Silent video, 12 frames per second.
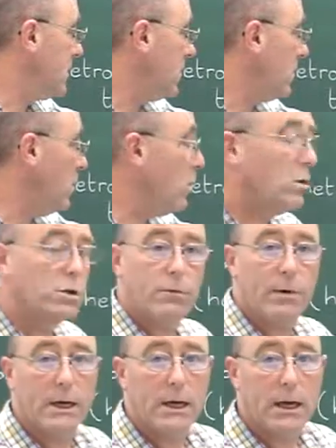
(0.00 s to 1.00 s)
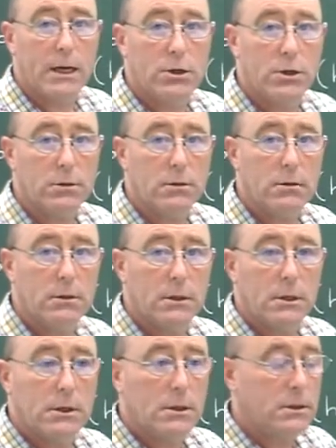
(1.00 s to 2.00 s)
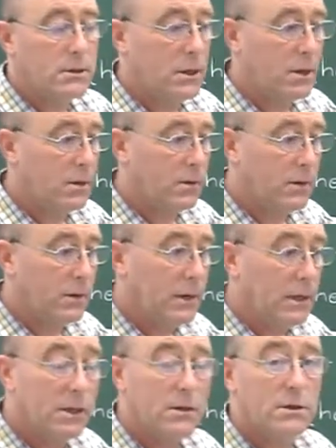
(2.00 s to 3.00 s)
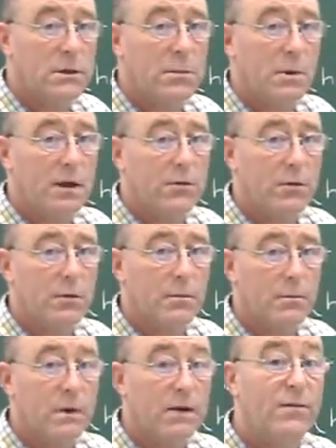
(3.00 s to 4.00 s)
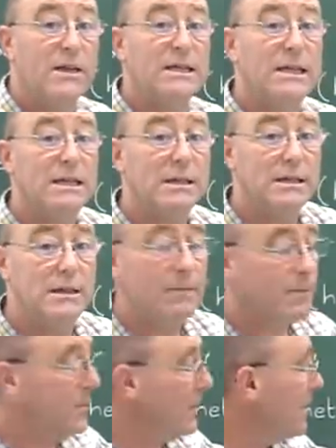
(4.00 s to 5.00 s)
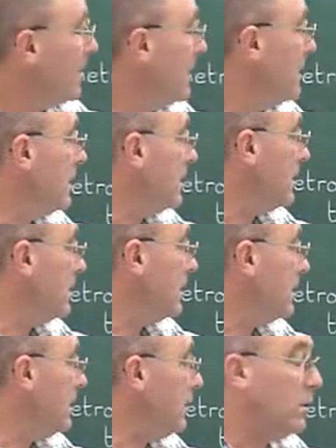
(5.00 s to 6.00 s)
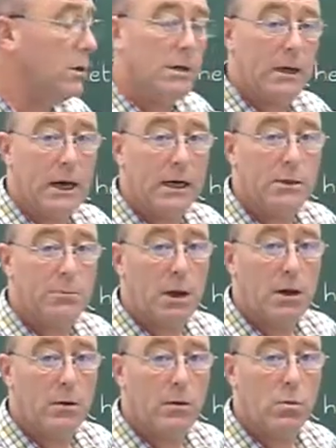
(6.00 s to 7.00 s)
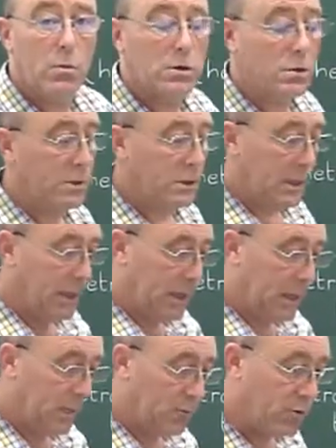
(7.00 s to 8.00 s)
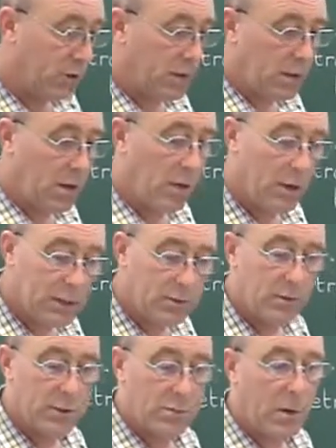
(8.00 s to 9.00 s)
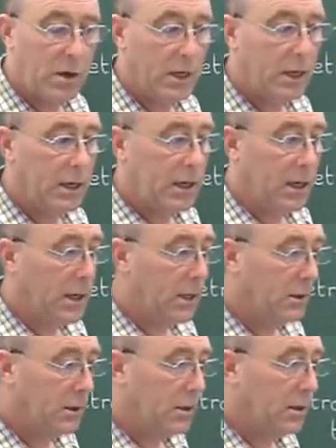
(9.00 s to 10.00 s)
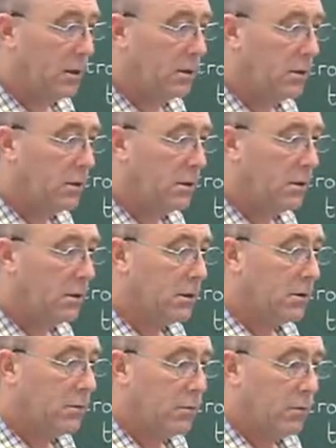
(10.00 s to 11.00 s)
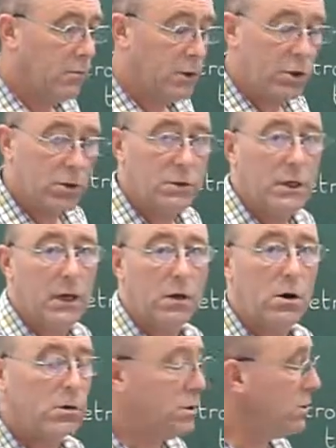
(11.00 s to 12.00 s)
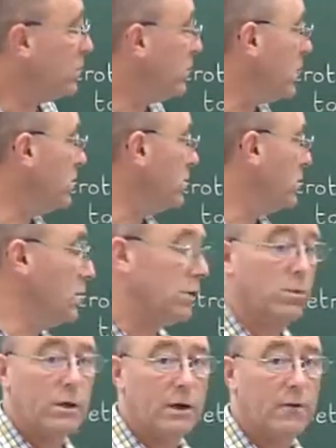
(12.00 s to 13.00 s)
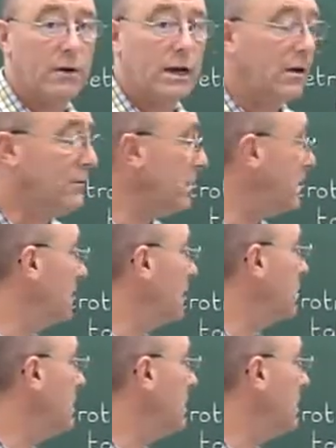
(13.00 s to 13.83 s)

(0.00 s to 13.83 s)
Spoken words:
like water regulation. So it goes to the bathroom. If it didn't, it would explode. The water would keep trying to go into its body and reduce that concentration which we need for life to take